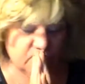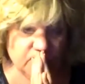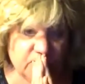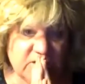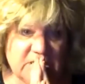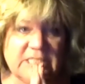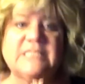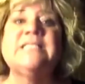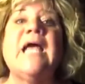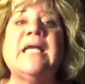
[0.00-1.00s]

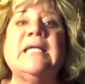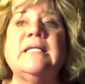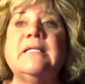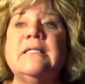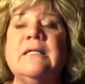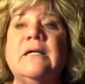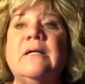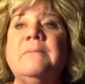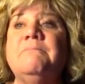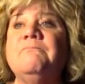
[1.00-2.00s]
second
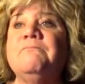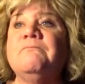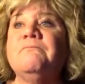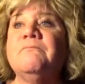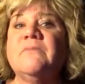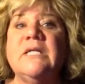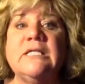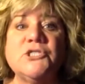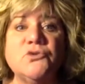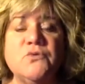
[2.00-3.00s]

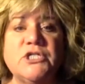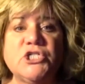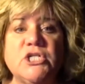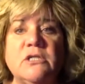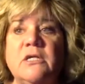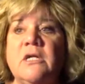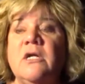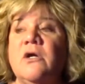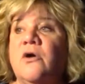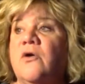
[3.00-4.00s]
intuition,
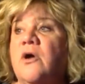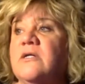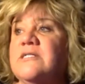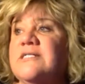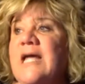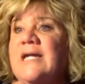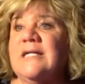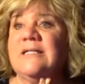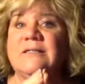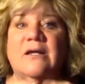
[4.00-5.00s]
or our
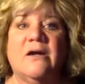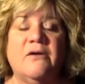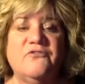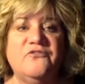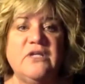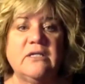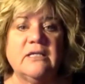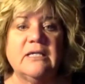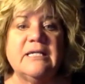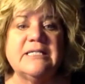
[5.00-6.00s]
second
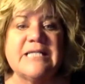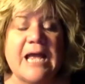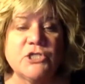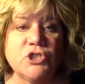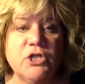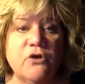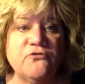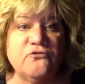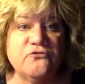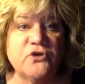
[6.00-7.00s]
feeling. It's actually our
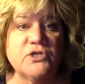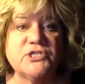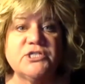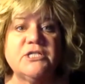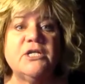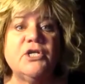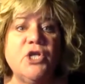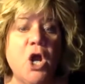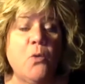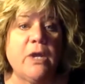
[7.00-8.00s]
first
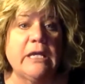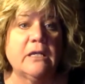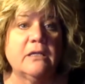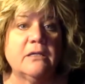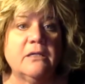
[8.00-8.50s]
knowing.